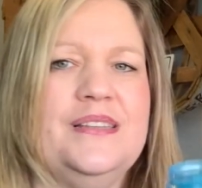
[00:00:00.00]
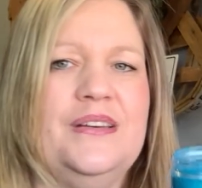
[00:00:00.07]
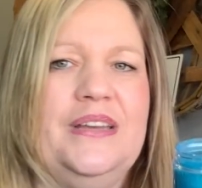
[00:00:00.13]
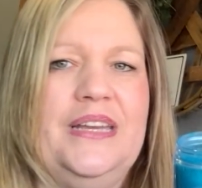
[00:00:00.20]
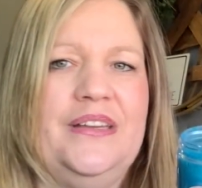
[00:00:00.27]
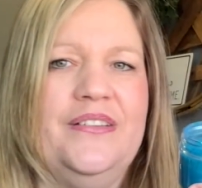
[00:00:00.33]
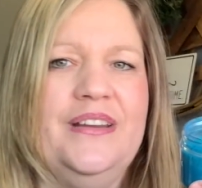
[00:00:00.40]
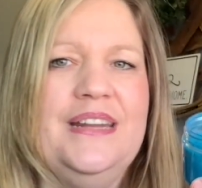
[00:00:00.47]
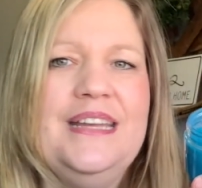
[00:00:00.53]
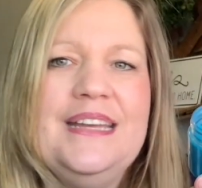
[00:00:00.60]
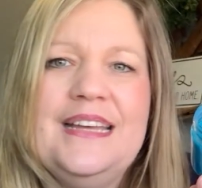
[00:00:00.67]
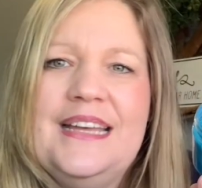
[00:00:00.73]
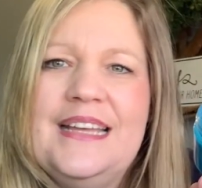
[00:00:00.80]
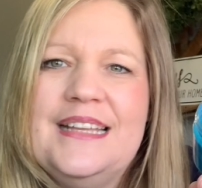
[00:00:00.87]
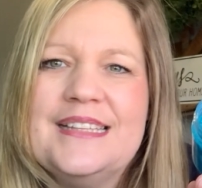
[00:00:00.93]
So here it
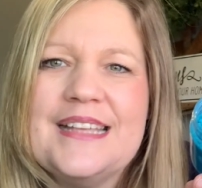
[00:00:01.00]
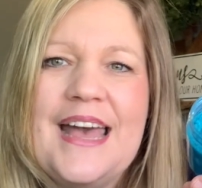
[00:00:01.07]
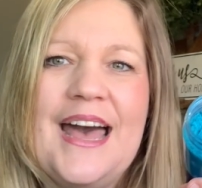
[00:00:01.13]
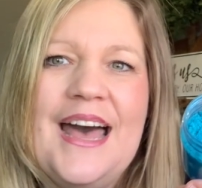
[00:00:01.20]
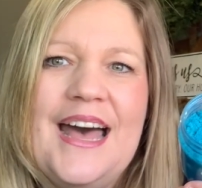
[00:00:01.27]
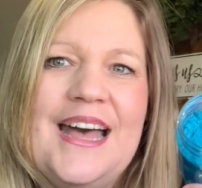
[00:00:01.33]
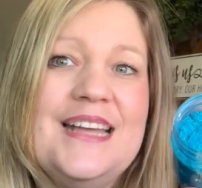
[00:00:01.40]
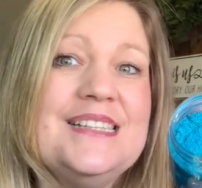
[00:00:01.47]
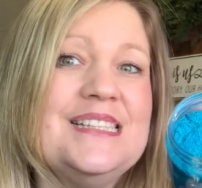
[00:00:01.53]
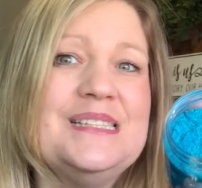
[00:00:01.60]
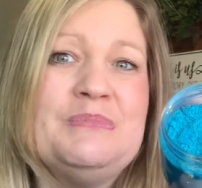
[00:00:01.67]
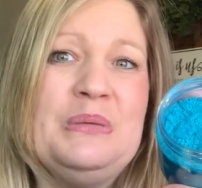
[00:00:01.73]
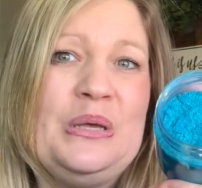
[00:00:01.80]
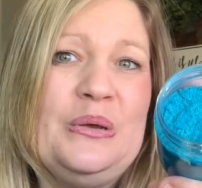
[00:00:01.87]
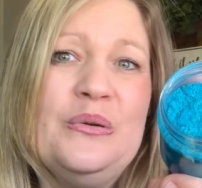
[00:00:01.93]
is, guys.
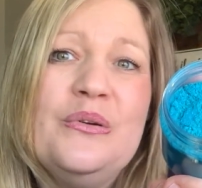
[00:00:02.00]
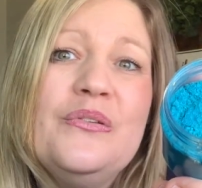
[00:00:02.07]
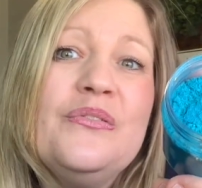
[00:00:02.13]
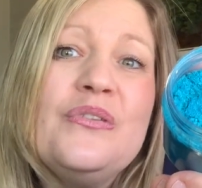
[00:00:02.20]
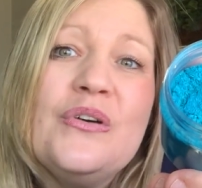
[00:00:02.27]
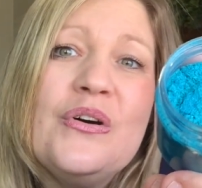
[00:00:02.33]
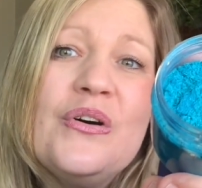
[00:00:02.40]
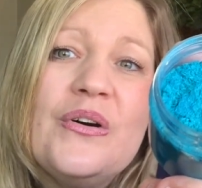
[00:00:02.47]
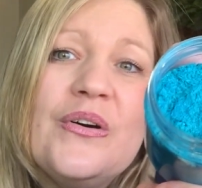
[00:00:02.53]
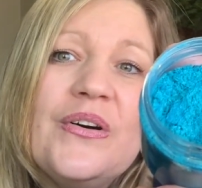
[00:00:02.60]
It's beautiful.